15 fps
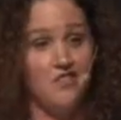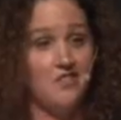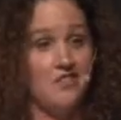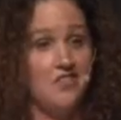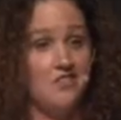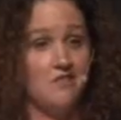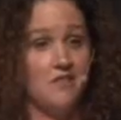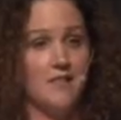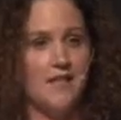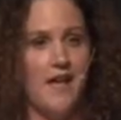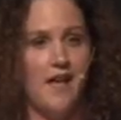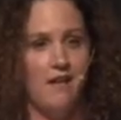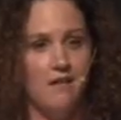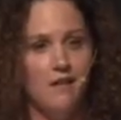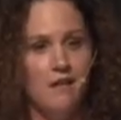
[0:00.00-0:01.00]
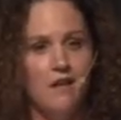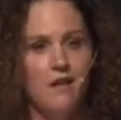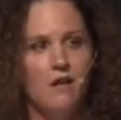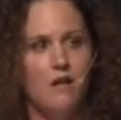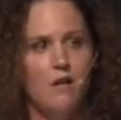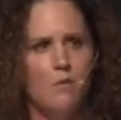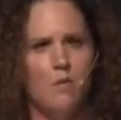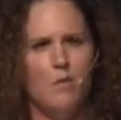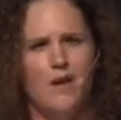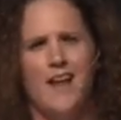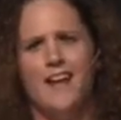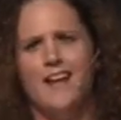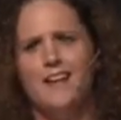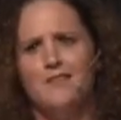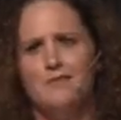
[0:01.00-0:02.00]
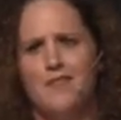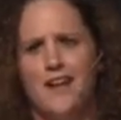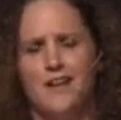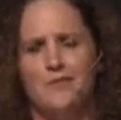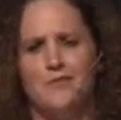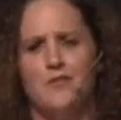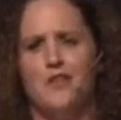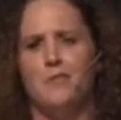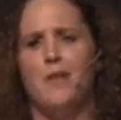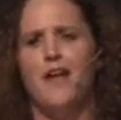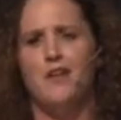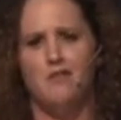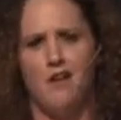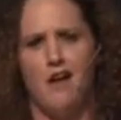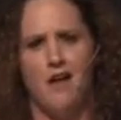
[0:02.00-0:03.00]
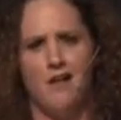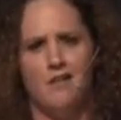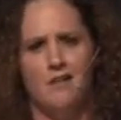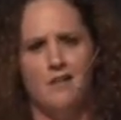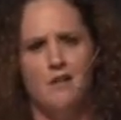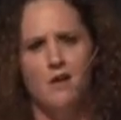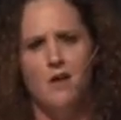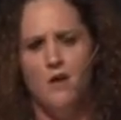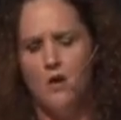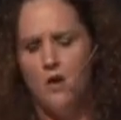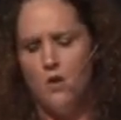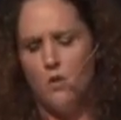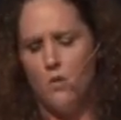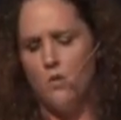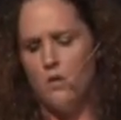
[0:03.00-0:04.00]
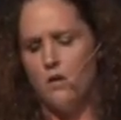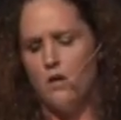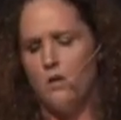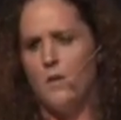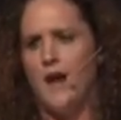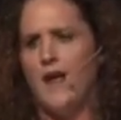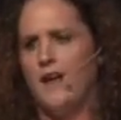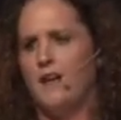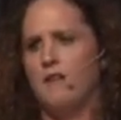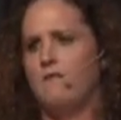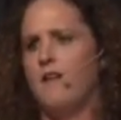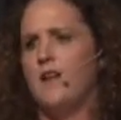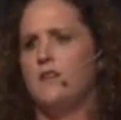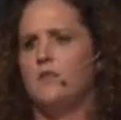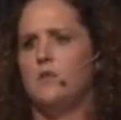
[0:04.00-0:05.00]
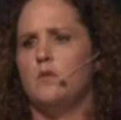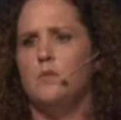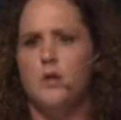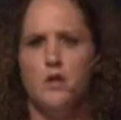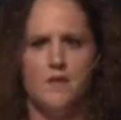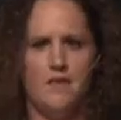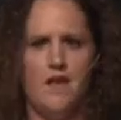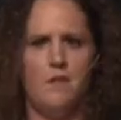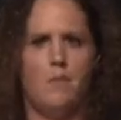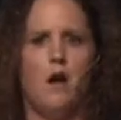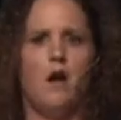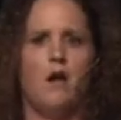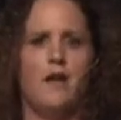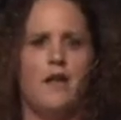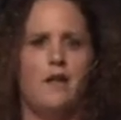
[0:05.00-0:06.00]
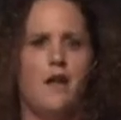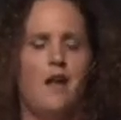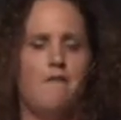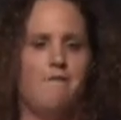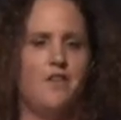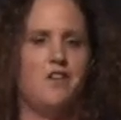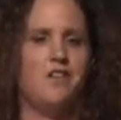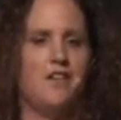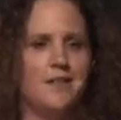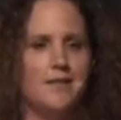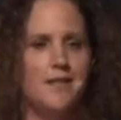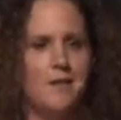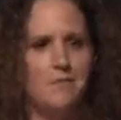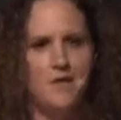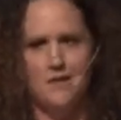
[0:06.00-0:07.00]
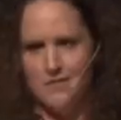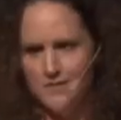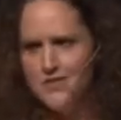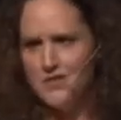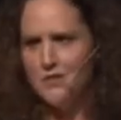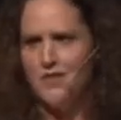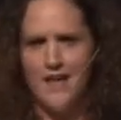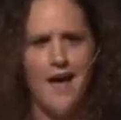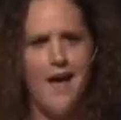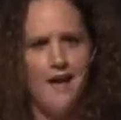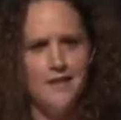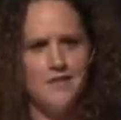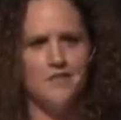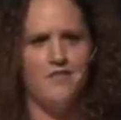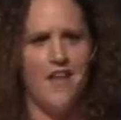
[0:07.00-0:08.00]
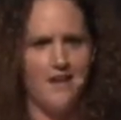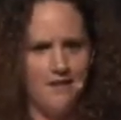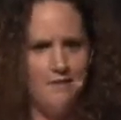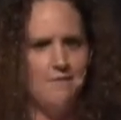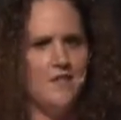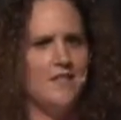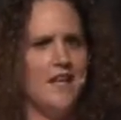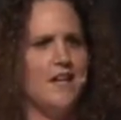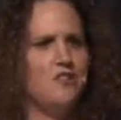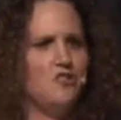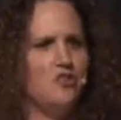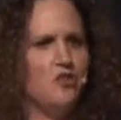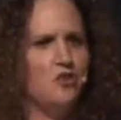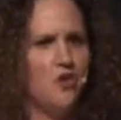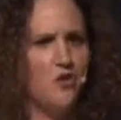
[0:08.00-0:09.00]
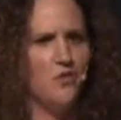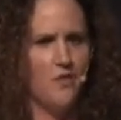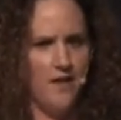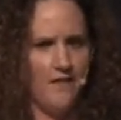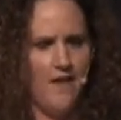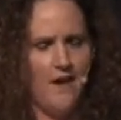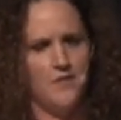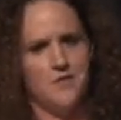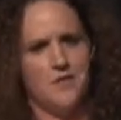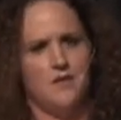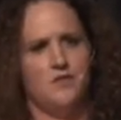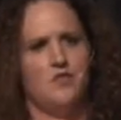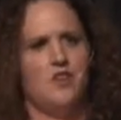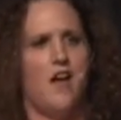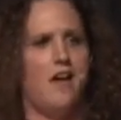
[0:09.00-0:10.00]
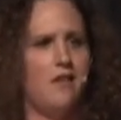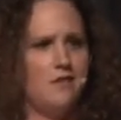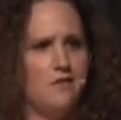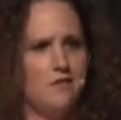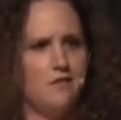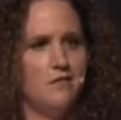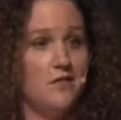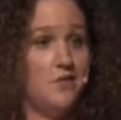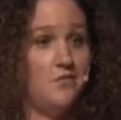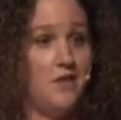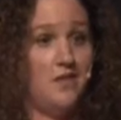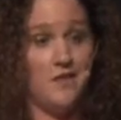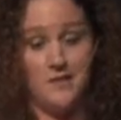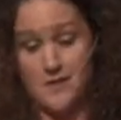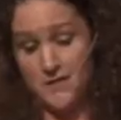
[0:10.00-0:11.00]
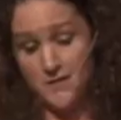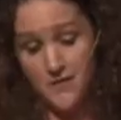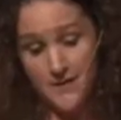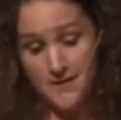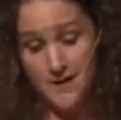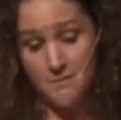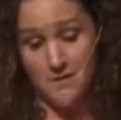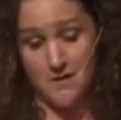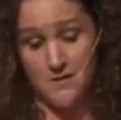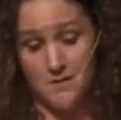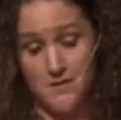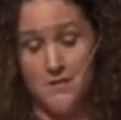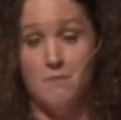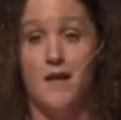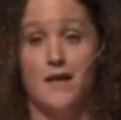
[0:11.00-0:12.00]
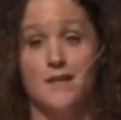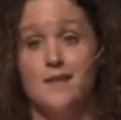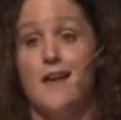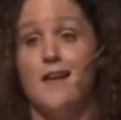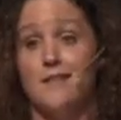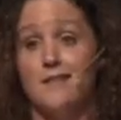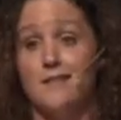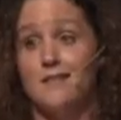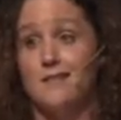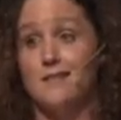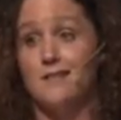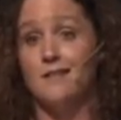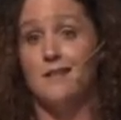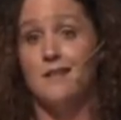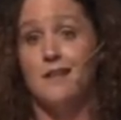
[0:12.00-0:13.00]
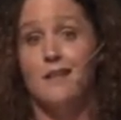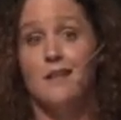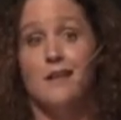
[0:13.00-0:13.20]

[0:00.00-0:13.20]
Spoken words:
Another student said, when I get invited for a bike ride, or when I get invited to a birthday party, I feel accepted. And so the act of that invitation alone allows this child to feel a sense of acceptance. It makes sense.